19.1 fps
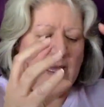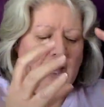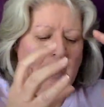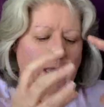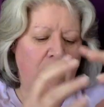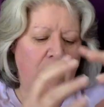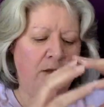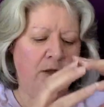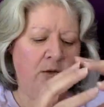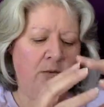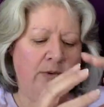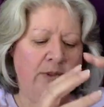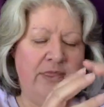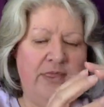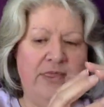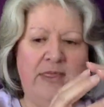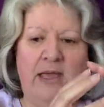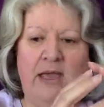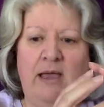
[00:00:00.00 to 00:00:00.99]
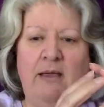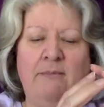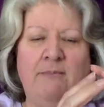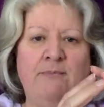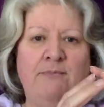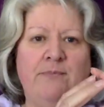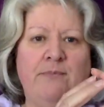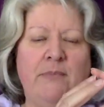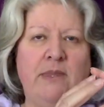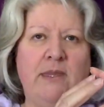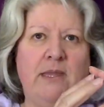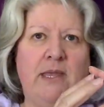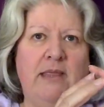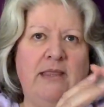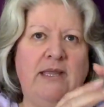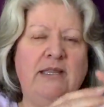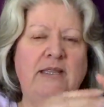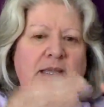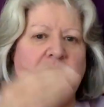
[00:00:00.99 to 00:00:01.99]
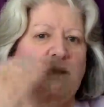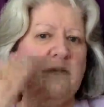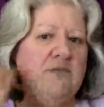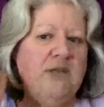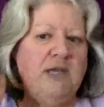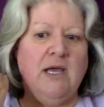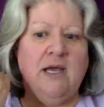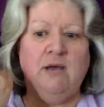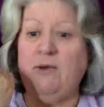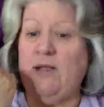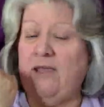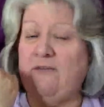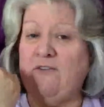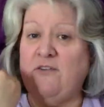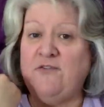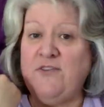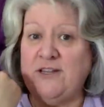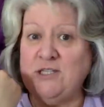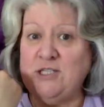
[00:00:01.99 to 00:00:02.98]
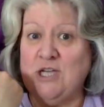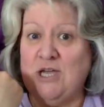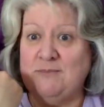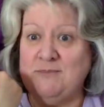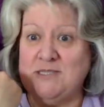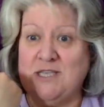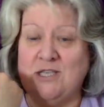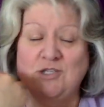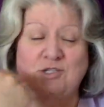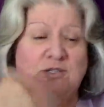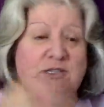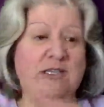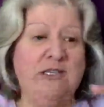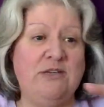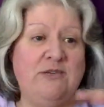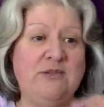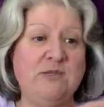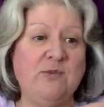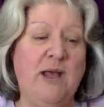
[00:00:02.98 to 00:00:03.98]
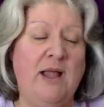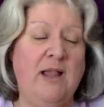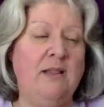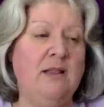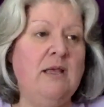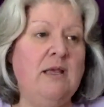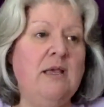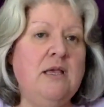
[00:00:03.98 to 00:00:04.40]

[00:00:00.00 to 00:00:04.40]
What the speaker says: along with, and then in the evening, I will have a fun time scheduled in there as well.